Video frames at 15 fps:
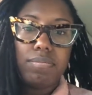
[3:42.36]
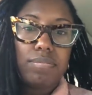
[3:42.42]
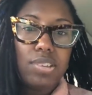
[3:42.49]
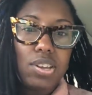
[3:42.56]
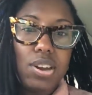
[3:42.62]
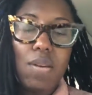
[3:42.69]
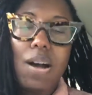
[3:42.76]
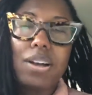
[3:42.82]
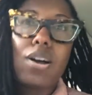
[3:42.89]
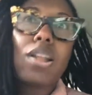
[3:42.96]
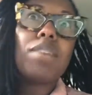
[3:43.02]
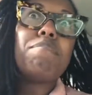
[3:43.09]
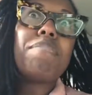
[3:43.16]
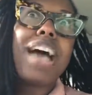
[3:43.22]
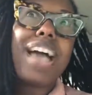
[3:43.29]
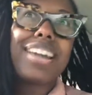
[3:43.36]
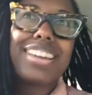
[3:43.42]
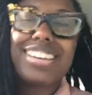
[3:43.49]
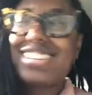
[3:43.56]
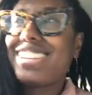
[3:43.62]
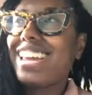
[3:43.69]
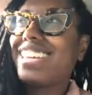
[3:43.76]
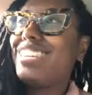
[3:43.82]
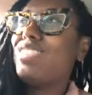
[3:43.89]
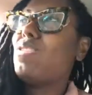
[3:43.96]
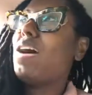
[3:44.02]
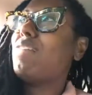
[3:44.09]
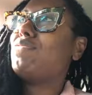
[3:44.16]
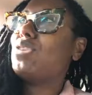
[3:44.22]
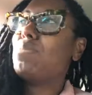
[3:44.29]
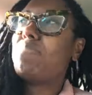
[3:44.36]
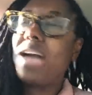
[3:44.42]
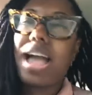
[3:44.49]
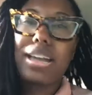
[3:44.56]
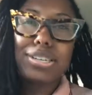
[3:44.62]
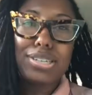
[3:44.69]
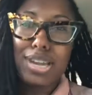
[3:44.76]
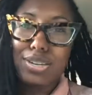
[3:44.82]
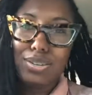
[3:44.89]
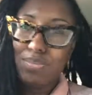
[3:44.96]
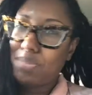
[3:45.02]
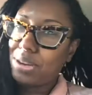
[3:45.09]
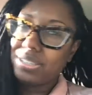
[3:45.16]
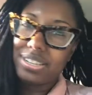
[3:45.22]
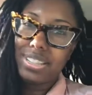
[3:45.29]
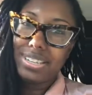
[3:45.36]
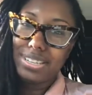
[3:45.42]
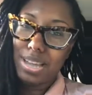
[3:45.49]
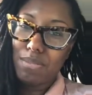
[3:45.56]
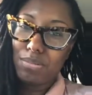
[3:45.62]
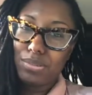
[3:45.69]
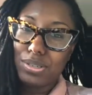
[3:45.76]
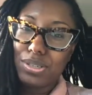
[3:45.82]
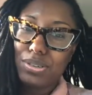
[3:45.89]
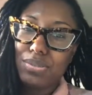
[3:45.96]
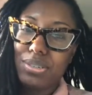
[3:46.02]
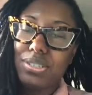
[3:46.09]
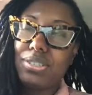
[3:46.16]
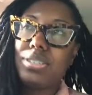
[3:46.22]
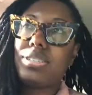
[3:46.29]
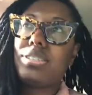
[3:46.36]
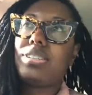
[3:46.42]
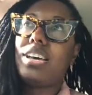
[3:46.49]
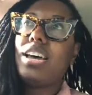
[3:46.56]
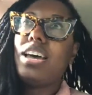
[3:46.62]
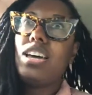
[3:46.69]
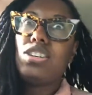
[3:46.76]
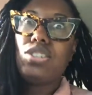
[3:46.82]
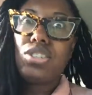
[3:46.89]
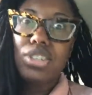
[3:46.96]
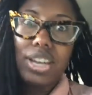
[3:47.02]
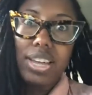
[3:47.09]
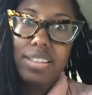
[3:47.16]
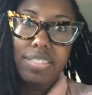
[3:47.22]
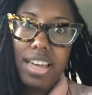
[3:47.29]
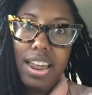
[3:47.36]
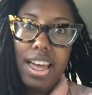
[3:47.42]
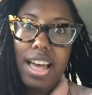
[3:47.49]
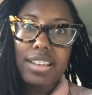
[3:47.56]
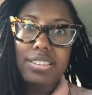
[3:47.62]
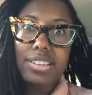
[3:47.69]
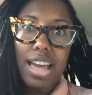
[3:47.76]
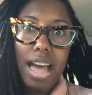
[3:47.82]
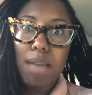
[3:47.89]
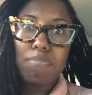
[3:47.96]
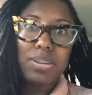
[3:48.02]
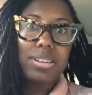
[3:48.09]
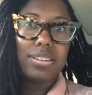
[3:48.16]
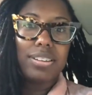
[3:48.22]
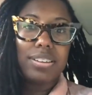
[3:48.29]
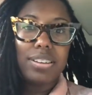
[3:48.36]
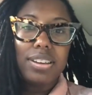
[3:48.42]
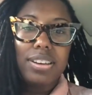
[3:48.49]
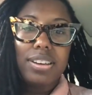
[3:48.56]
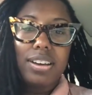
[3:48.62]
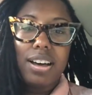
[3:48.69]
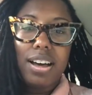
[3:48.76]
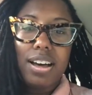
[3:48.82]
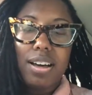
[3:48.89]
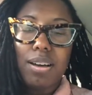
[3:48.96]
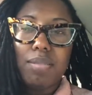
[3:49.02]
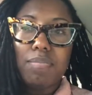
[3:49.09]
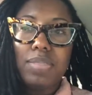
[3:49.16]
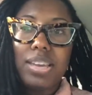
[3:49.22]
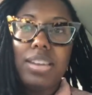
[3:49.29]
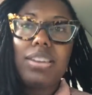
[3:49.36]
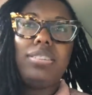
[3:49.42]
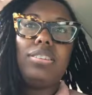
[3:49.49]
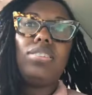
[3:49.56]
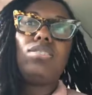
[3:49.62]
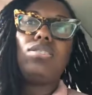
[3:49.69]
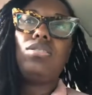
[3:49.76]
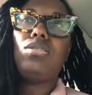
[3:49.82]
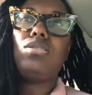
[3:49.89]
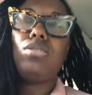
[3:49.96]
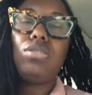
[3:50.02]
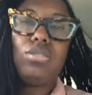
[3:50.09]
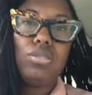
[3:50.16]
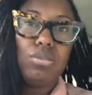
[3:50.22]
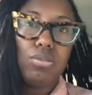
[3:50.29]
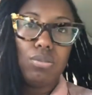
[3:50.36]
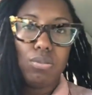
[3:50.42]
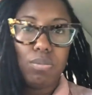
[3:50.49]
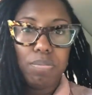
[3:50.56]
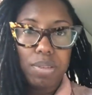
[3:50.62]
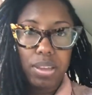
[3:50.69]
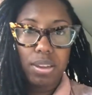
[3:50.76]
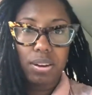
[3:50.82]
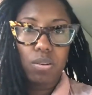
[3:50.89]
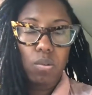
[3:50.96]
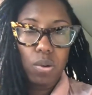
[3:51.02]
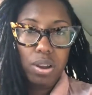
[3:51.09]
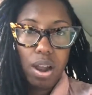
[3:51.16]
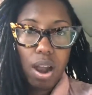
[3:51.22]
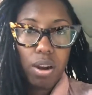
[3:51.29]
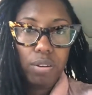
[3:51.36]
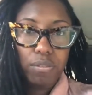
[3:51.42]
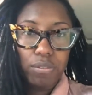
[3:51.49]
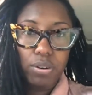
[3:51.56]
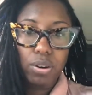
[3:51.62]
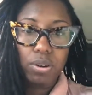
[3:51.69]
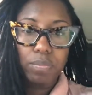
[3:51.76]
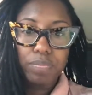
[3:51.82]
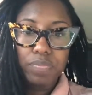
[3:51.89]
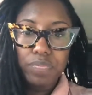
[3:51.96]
I call it baggage. Like, you have your baggage that you bring to the table too, and just shit that has to happen. In addition to you being a choreographer